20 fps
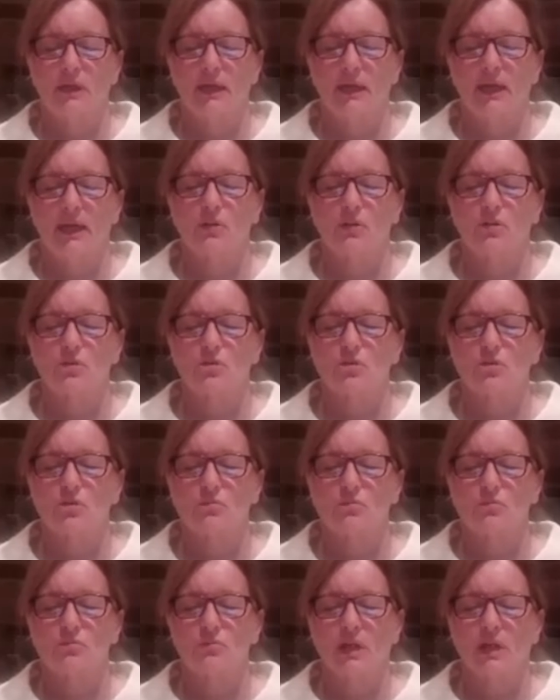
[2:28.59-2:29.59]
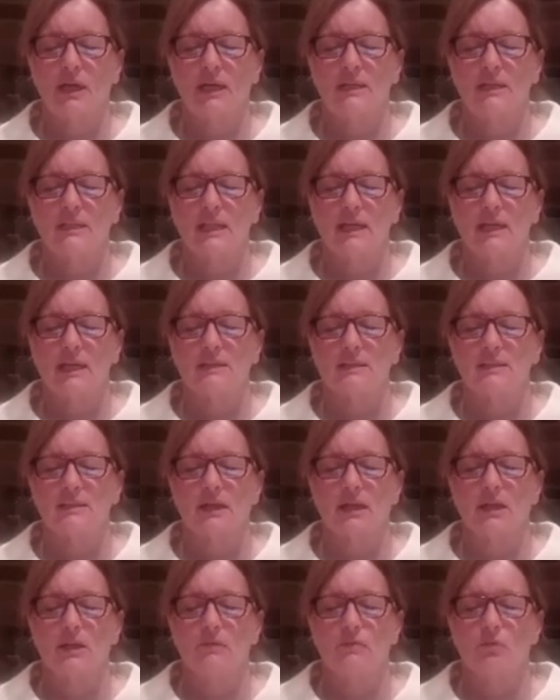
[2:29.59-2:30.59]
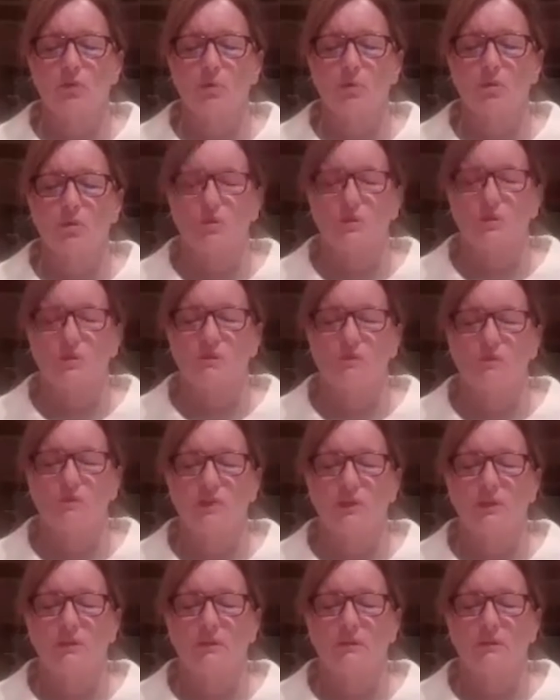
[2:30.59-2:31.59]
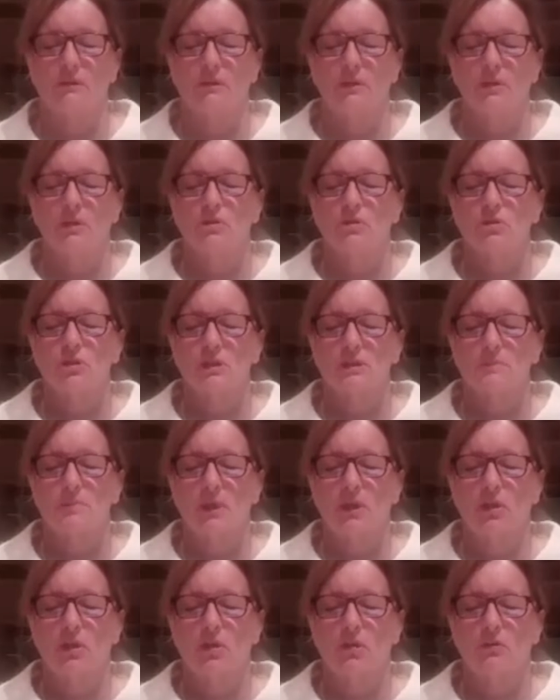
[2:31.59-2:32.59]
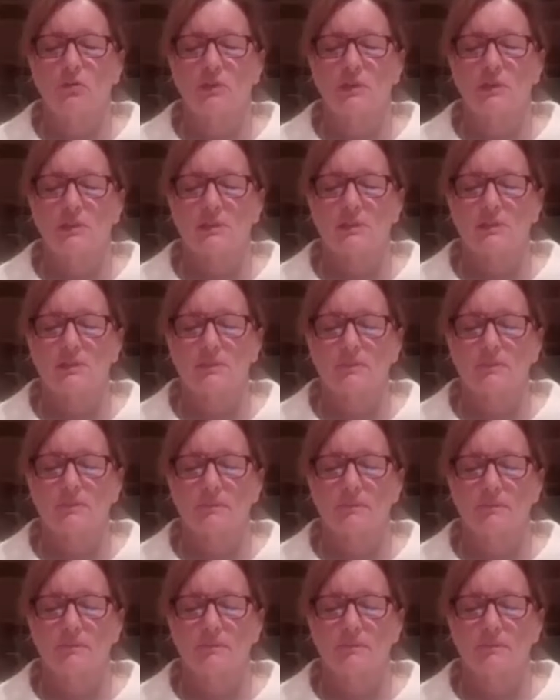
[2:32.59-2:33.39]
How does the right-hand side of your body feel? Just be curious.